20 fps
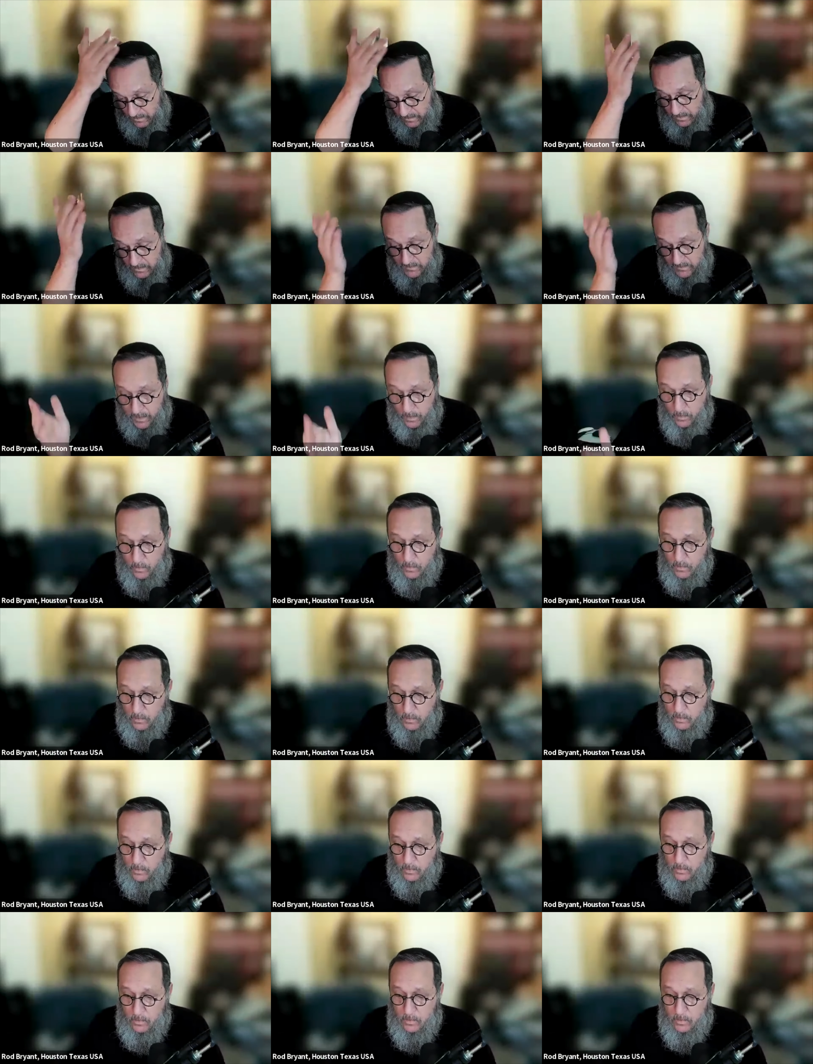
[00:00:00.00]

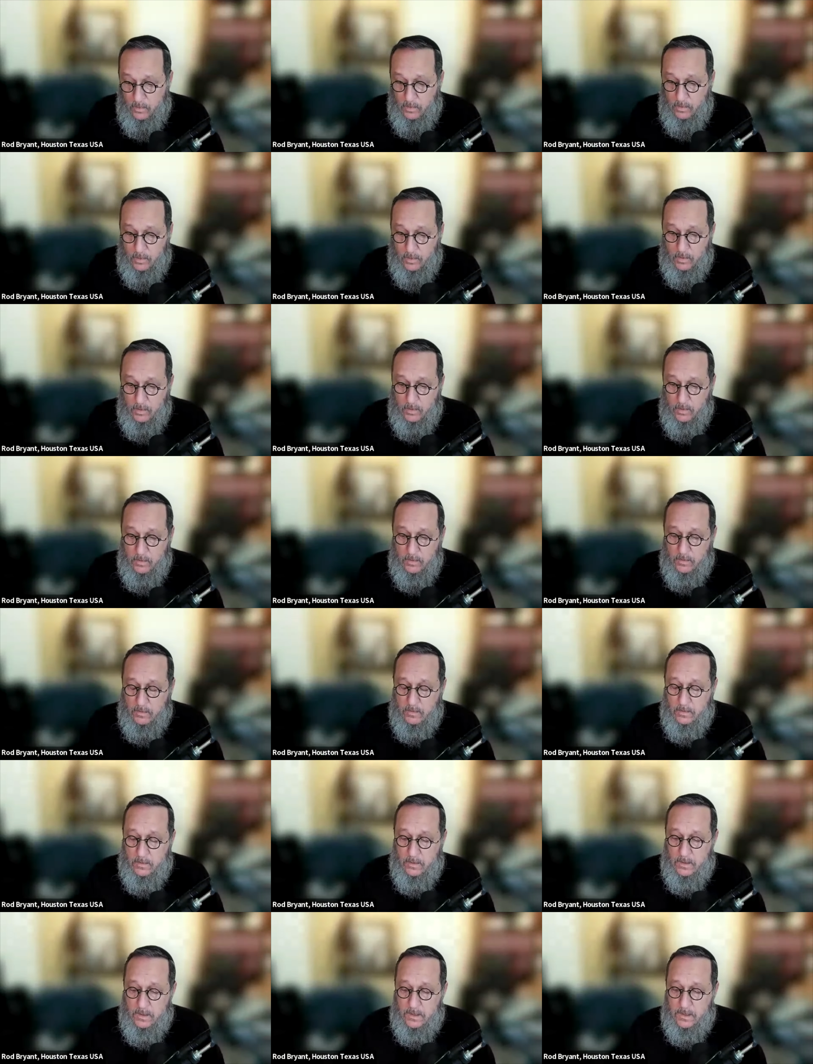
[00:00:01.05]

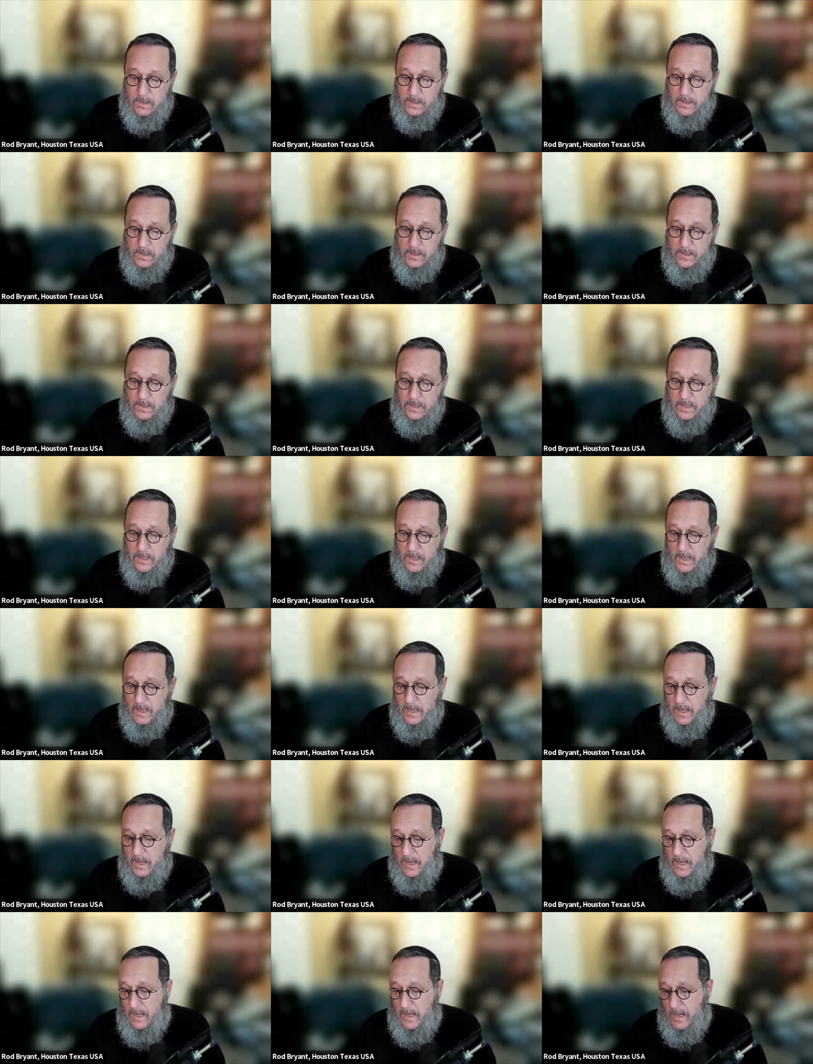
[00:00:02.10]

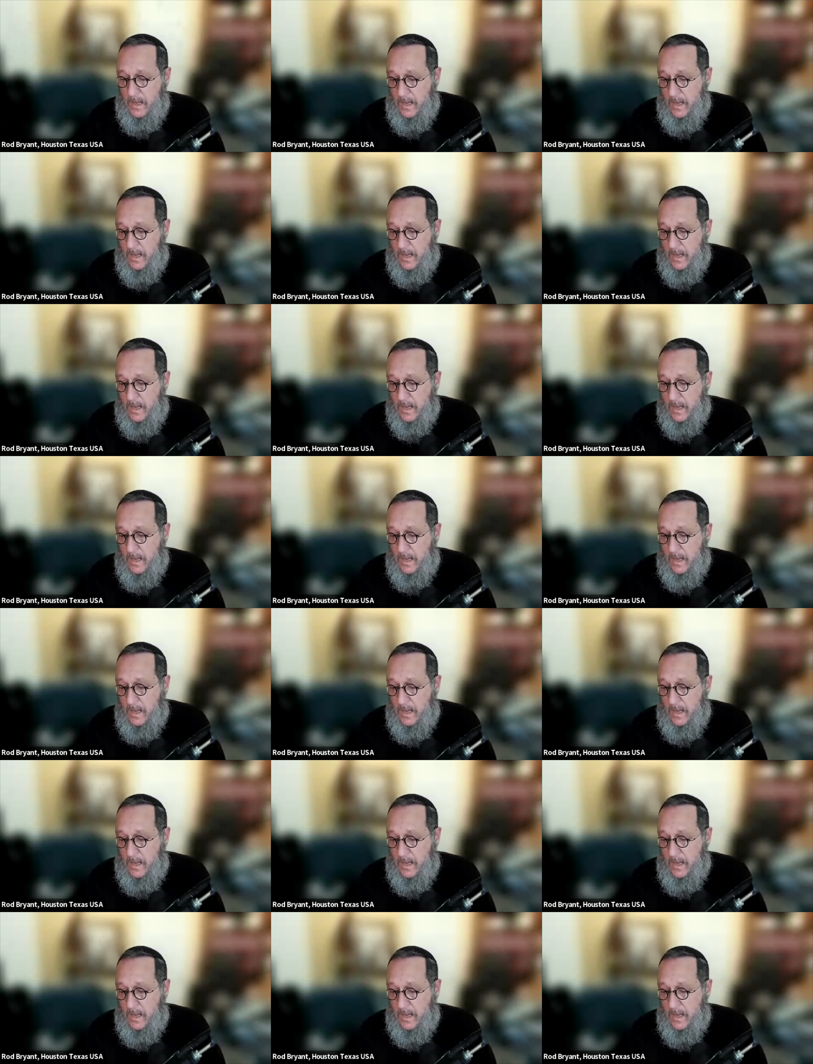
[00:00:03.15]
[no speech]